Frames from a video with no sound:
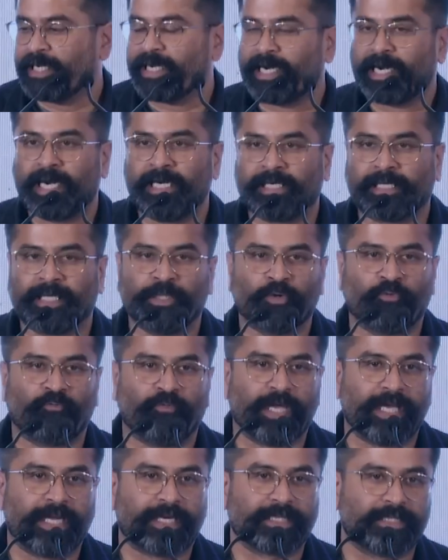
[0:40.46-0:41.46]
And I'll tell you
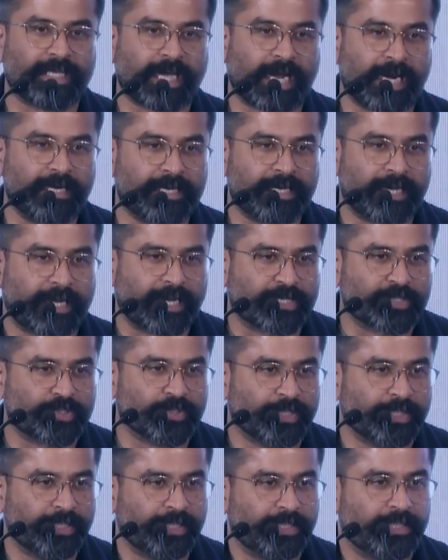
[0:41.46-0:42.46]
where the idea
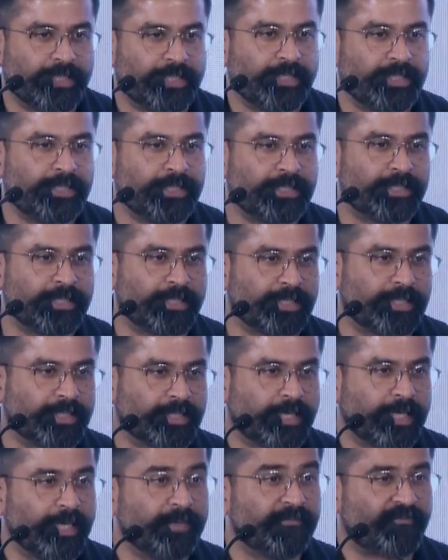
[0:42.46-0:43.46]
actually
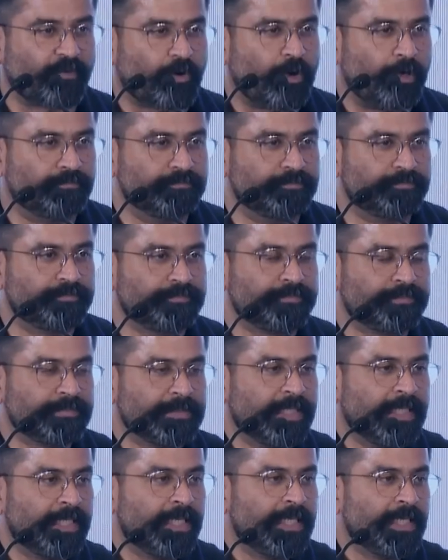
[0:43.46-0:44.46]
came from.
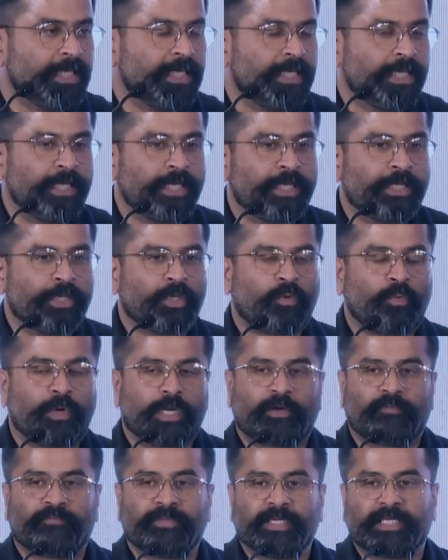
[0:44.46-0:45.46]

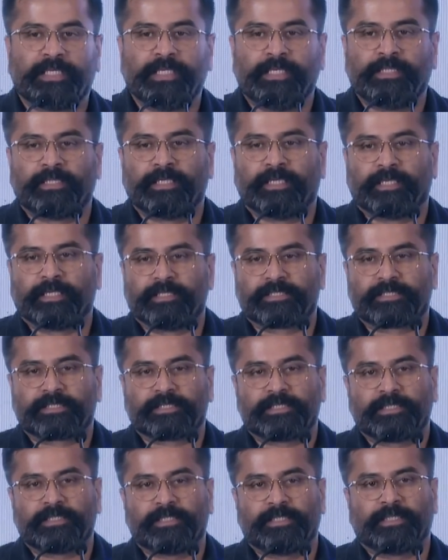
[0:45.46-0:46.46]
One of the key
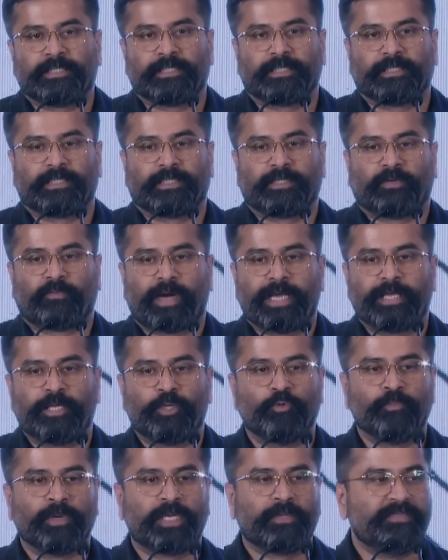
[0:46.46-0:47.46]
things why
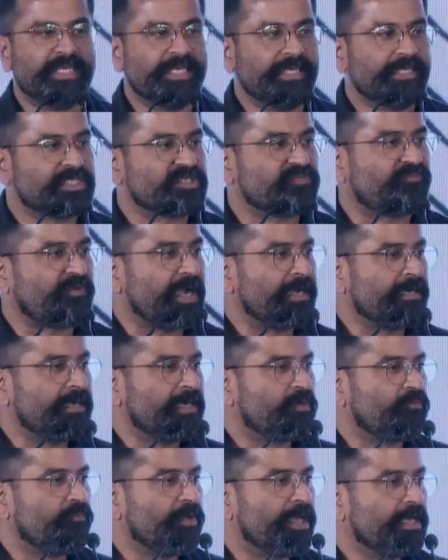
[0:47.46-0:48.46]
human beings find
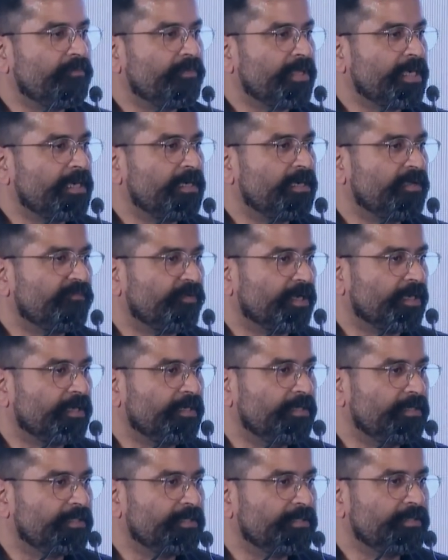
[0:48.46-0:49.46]
it very, very
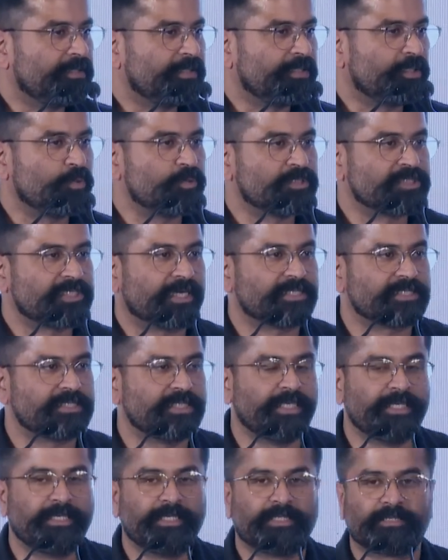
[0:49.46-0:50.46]
difficult to
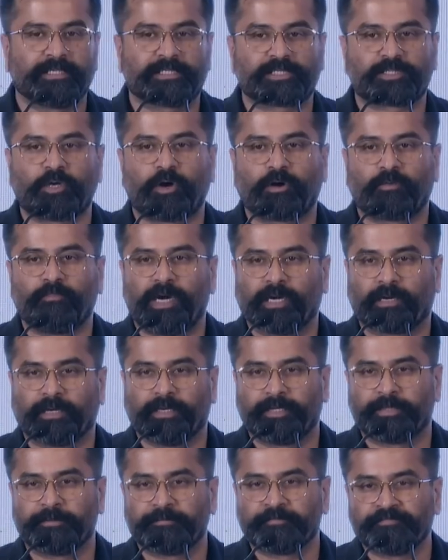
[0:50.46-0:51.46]
succeed in the stock
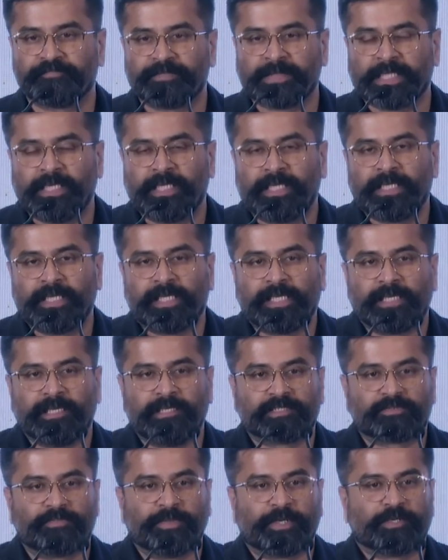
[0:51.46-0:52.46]
market
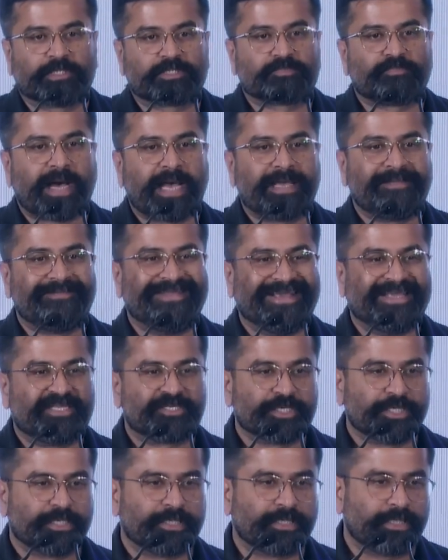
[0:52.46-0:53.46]
is because by
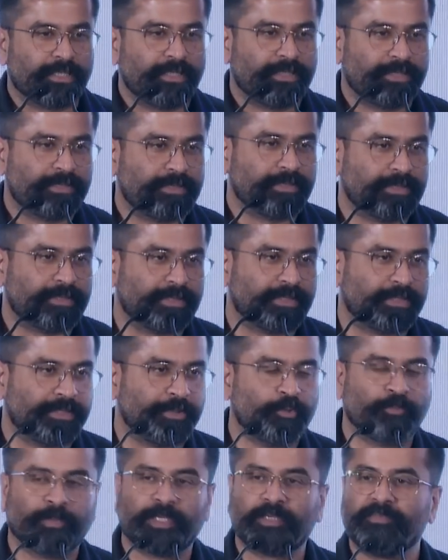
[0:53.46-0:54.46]
nature,
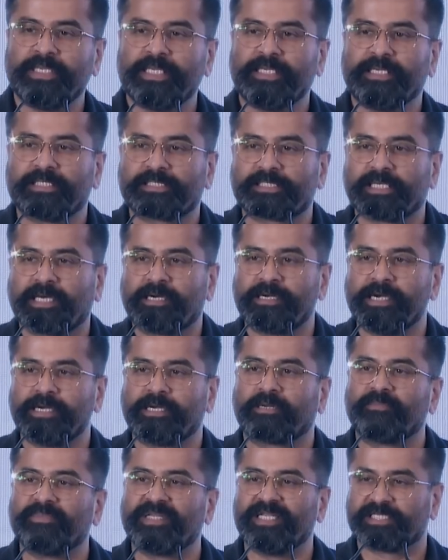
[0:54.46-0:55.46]
human beings are
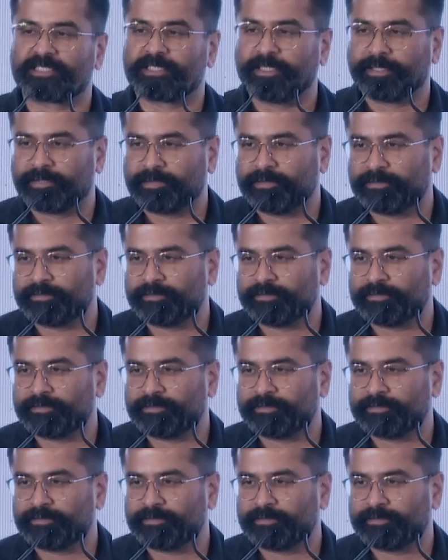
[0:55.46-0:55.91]
deterministic,